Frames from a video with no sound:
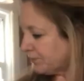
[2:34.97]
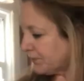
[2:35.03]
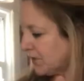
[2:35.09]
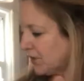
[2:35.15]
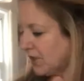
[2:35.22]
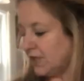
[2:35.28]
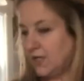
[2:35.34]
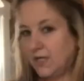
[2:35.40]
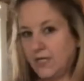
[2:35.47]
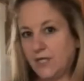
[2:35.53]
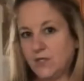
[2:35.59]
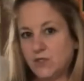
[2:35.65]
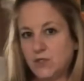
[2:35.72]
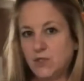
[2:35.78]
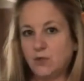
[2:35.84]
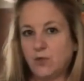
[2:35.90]
You're going to
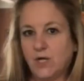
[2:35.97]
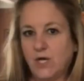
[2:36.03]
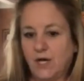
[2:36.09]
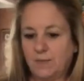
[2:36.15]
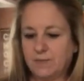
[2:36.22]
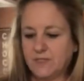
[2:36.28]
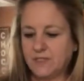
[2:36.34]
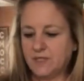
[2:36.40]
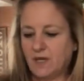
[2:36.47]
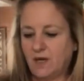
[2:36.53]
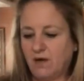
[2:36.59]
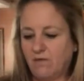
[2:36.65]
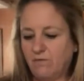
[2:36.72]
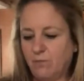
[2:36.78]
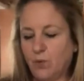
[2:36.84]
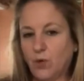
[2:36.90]
need 2 cups
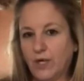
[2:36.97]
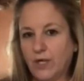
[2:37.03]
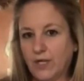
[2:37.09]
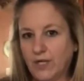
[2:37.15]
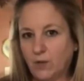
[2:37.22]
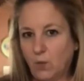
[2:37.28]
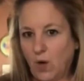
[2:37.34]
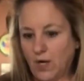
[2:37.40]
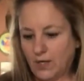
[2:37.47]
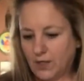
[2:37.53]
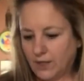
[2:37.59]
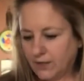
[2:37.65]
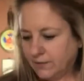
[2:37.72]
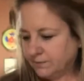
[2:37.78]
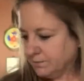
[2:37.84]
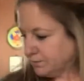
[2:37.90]
of boiling
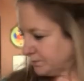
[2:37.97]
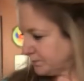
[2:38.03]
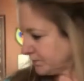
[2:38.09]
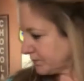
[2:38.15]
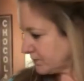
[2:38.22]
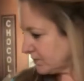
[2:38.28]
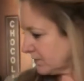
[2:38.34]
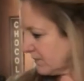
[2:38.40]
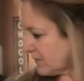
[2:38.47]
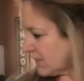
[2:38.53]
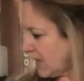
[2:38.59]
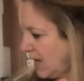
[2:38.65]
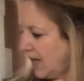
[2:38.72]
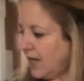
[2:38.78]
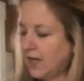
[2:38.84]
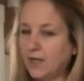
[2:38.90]
water
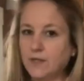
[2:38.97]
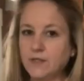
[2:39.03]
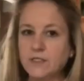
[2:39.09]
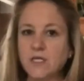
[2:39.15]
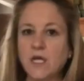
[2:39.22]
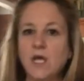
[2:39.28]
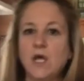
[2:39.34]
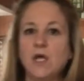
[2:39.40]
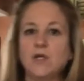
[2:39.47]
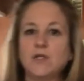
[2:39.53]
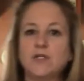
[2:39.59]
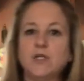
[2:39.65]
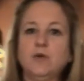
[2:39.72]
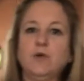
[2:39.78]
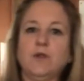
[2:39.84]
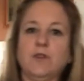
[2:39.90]
and
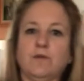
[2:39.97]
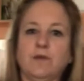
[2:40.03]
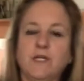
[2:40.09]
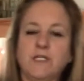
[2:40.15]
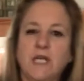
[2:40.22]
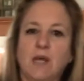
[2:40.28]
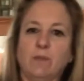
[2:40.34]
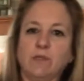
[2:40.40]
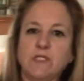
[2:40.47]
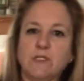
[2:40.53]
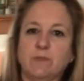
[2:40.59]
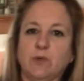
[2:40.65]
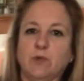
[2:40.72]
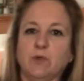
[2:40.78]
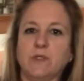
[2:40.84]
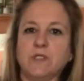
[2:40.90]
2 to 3
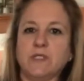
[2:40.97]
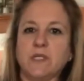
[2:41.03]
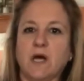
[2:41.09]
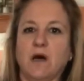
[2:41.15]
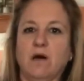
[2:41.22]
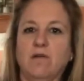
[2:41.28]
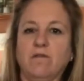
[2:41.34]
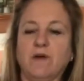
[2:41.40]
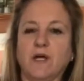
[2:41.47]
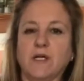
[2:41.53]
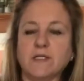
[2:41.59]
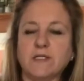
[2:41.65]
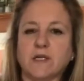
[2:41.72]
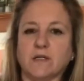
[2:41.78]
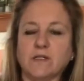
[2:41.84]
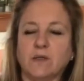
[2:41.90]
tablespoons of
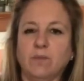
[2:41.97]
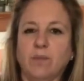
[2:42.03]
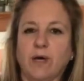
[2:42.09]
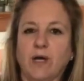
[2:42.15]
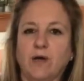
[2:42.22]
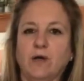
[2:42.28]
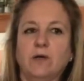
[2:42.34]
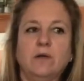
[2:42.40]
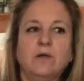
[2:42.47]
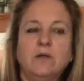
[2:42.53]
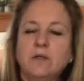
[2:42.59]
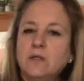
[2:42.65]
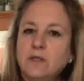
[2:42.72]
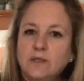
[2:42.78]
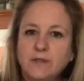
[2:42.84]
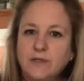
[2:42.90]
unsalted butter.
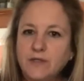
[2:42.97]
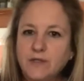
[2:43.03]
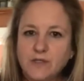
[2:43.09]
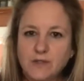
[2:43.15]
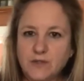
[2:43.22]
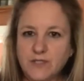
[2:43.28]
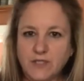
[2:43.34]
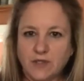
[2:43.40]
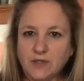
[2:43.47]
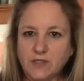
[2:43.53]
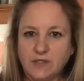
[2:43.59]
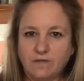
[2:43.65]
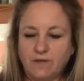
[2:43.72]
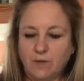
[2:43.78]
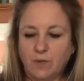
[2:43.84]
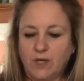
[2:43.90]
You could do salted
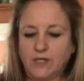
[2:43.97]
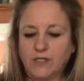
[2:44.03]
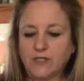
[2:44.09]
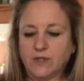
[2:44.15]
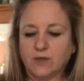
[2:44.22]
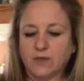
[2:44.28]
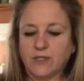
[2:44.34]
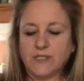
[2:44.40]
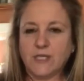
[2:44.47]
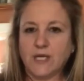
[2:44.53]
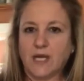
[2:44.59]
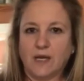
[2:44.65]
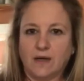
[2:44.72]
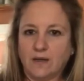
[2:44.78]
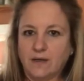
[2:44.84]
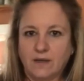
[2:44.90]
if you want to. It's
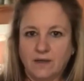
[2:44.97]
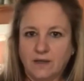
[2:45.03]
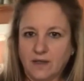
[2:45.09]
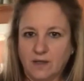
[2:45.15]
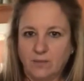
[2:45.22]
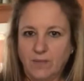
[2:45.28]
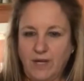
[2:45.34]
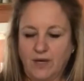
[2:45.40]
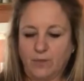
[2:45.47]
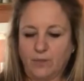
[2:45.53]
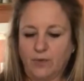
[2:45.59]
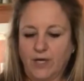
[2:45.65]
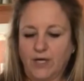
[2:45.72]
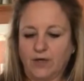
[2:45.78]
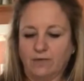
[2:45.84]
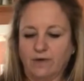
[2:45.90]
not going to make or
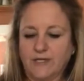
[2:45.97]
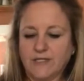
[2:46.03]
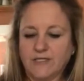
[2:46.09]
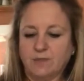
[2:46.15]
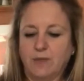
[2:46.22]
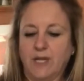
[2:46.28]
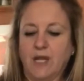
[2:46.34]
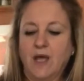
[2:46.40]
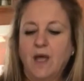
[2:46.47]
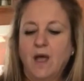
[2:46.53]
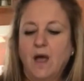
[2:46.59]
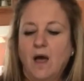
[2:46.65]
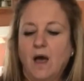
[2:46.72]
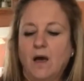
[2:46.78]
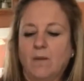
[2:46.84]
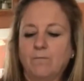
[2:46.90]
break your recipe.
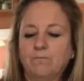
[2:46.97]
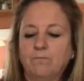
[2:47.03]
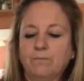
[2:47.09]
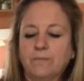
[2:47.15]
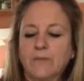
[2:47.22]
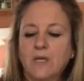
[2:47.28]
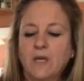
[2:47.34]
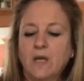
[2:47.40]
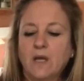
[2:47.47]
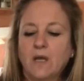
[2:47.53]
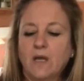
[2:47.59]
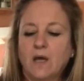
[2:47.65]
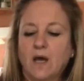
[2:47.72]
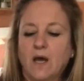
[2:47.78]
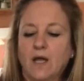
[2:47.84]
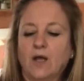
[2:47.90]

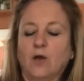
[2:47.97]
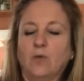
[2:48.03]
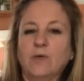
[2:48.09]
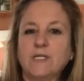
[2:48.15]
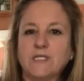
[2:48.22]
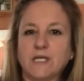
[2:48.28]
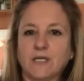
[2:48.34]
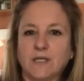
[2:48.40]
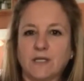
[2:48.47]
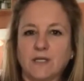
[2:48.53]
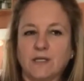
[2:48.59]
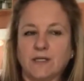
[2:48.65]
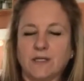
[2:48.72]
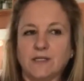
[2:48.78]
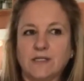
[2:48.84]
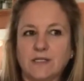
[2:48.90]
I always say
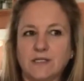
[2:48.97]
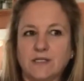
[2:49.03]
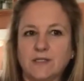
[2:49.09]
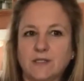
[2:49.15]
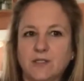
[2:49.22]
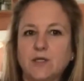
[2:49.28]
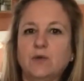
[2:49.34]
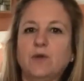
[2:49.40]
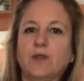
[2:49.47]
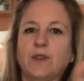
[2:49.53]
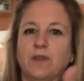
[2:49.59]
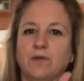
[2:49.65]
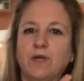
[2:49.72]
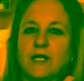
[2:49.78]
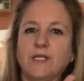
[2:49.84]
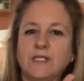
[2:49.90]
it's 2 to
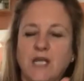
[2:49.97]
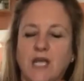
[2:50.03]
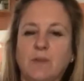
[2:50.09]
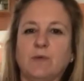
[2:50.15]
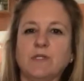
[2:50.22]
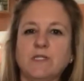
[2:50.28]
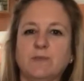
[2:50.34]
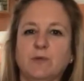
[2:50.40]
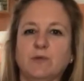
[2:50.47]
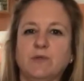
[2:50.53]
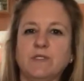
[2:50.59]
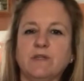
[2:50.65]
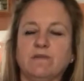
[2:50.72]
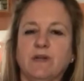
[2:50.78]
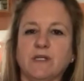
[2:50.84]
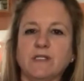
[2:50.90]
3 tablespoons
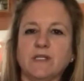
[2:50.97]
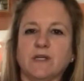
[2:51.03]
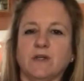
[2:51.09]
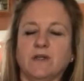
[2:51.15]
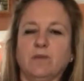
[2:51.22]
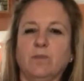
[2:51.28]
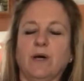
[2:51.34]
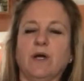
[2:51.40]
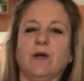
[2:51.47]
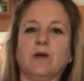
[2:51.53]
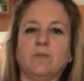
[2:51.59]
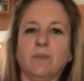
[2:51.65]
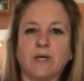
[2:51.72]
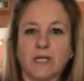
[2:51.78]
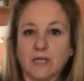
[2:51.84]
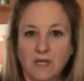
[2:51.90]
of unsalted butter,
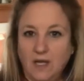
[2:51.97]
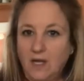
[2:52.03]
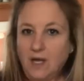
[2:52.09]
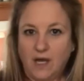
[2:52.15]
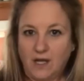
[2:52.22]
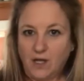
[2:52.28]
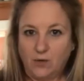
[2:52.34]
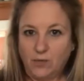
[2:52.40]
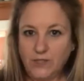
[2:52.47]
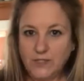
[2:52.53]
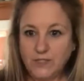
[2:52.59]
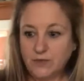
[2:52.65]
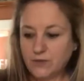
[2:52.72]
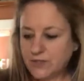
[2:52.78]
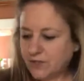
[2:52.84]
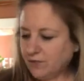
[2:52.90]
but I always
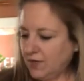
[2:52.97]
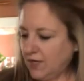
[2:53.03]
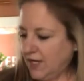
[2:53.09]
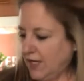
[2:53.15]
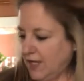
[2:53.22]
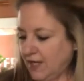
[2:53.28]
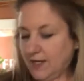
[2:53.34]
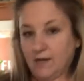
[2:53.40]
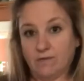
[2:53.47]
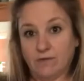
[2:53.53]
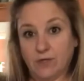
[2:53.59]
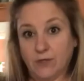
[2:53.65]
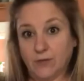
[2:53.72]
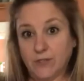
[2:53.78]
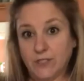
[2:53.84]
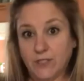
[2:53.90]
use 3. I never
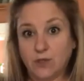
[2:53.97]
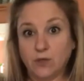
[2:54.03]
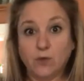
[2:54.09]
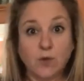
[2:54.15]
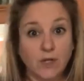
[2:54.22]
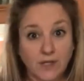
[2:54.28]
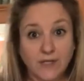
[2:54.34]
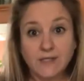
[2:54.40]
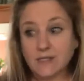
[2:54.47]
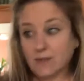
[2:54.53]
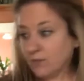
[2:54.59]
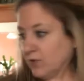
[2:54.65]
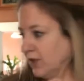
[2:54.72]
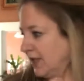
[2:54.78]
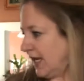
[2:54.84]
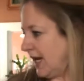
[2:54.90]
use 2 unless I'm
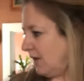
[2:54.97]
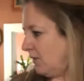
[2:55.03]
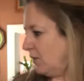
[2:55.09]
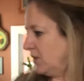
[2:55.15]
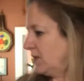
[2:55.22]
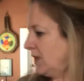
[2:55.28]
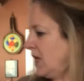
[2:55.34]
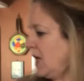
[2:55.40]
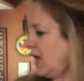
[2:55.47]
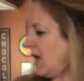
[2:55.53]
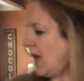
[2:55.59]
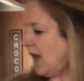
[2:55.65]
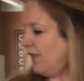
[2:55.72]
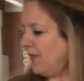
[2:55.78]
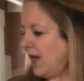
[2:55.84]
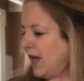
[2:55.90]
really out.
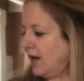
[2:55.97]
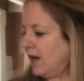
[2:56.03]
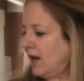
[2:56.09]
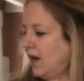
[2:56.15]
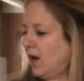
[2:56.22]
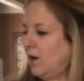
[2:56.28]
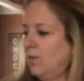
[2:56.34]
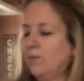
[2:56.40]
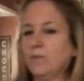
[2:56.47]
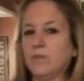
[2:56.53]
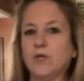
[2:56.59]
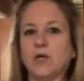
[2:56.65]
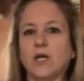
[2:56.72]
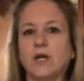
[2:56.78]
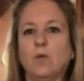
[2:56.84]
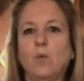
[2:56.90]
And then
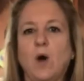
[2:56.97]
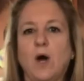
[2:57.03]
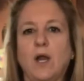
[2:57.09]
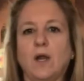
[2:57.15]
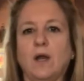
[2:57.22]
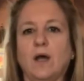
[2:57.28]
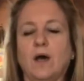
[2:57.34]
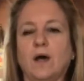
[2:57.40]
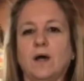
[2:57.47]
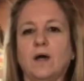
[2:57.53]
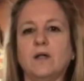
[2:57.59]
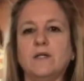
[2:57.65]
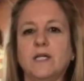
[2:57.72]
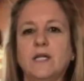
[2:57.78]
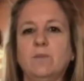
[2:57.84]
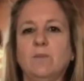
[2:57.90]
you're going to want a
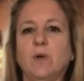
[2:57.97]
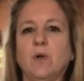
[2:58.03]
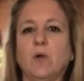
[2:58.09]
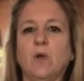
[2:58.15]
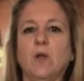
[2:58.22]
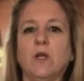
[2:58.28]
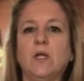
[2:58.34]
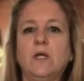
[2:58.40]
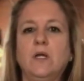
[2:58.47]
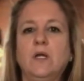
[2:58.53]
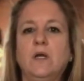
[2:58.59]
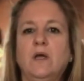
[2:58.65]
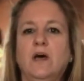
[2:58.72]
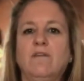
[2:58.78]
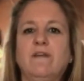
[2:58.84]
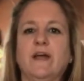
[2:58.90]
clean bowl
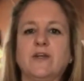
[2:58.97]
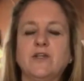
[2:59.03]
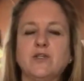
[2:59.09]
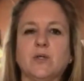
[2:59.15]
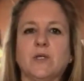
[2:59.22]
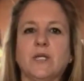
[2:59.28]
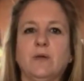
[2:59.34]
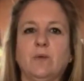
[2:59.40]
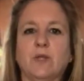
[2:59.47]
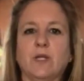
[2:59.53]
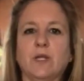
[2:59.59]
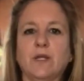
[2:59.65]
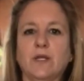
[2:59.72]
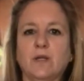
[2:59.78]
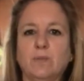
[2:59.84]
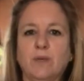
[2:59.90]
eventually with a
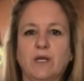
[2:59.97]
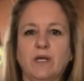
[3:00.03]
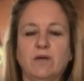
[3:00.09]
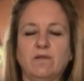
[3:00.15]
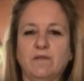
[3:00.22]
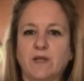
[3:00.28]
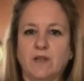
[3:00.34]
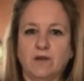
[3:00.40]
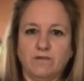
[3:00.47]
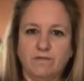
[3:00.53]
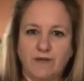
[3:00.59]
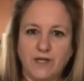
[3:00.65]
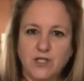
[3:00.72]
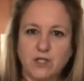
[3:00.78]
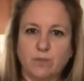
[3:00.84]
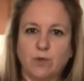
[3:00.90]
little bit of either
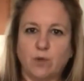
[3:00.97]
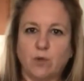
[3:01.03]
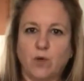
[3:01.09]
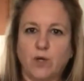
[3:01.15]
vegetable